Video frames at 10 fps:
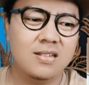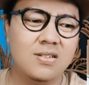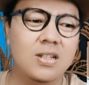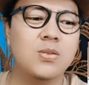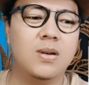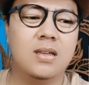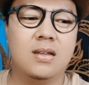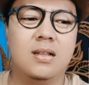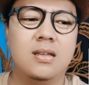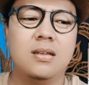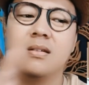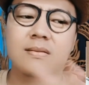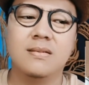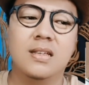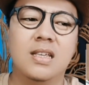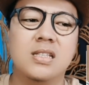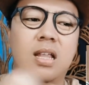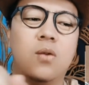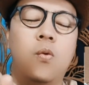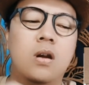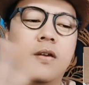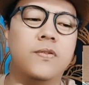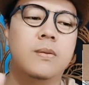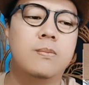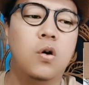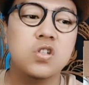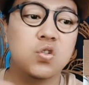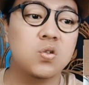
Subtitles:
So that's why he can like, he's like one of the most